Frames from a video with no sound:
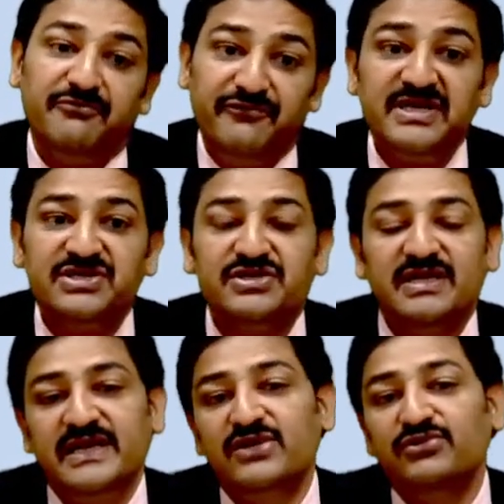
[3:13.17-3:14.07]
fit
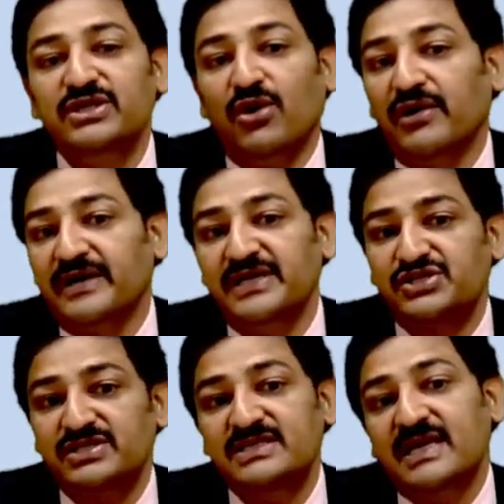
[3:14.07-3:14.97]
into the
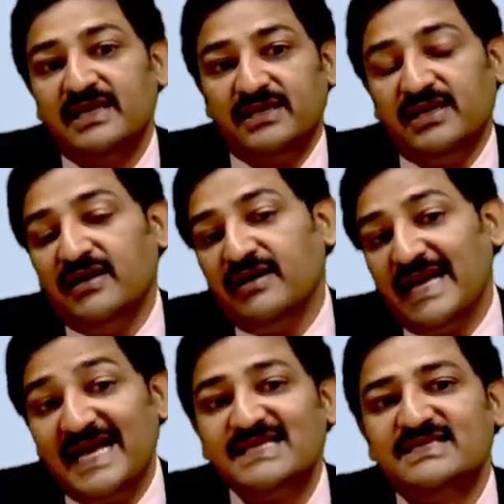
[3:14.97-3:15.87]
organization
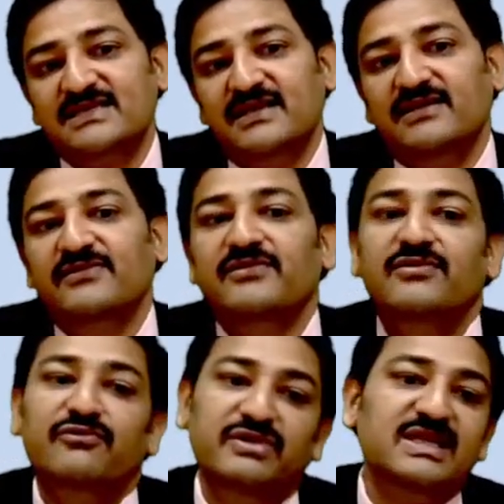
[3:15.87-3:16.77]
as
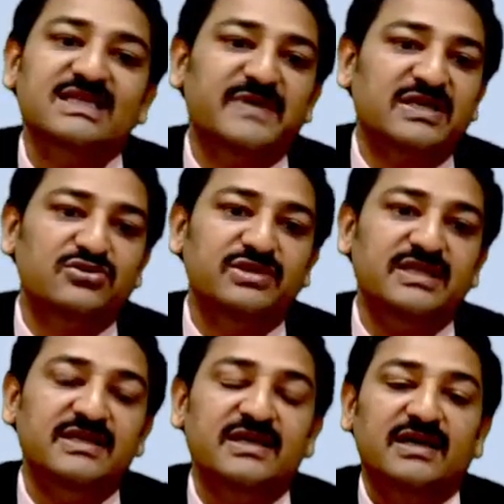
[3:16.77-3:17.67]
with respect to
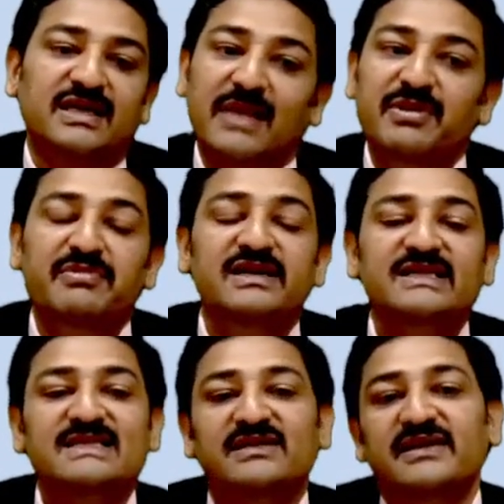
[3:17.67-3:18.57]
the
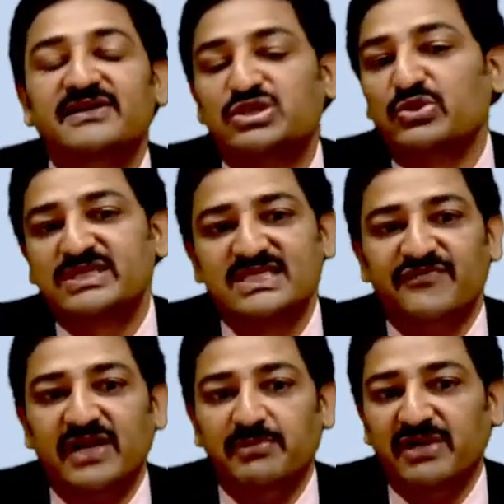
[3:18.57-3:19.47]
capabilities and the resources
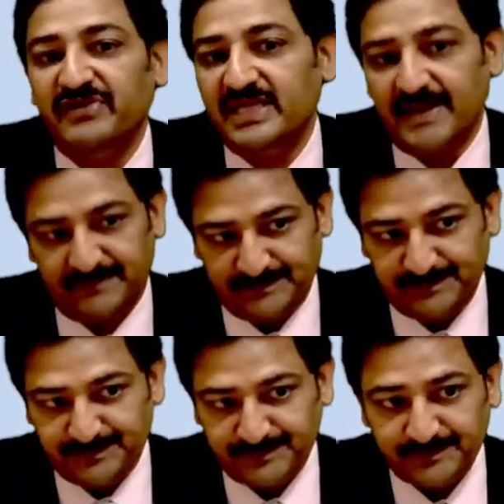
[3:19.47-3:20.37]
available with them.
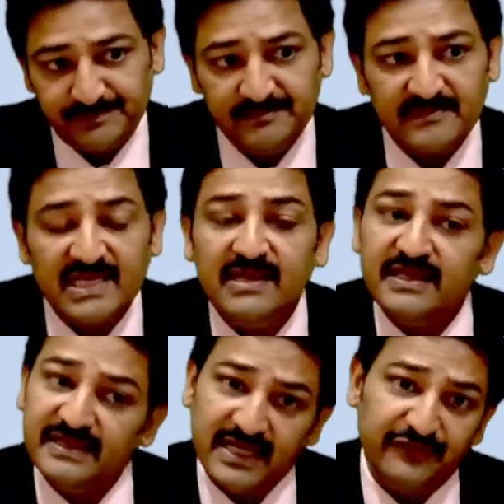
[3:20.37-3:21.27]

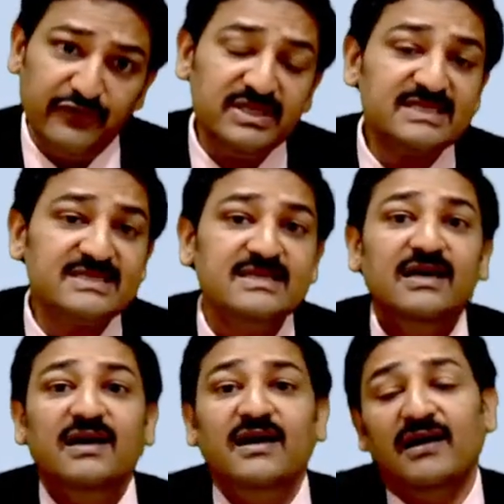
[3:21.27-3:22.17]
Therefore, this
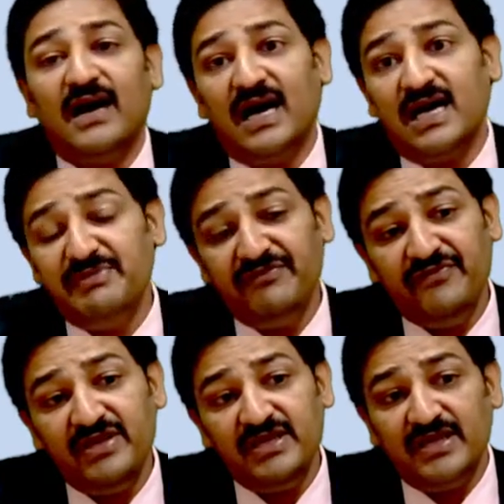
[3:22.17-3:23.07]

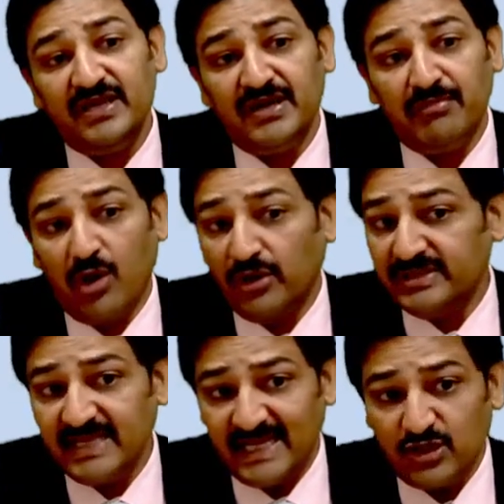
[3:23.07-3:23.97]
RBV
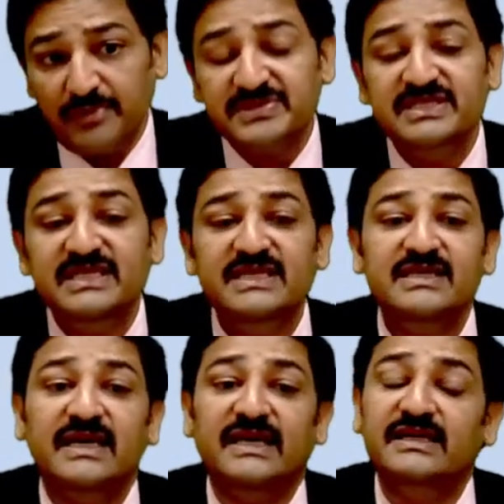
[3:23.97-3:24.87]
model adopts the
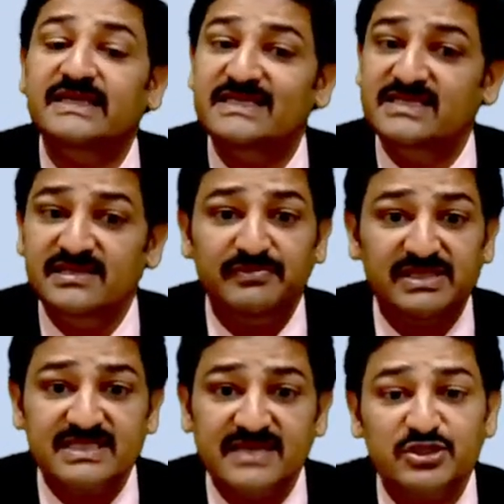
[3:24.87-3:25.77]
internal
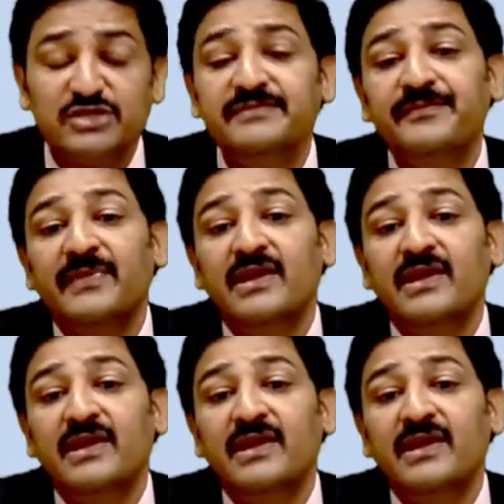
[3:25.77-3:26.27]
perception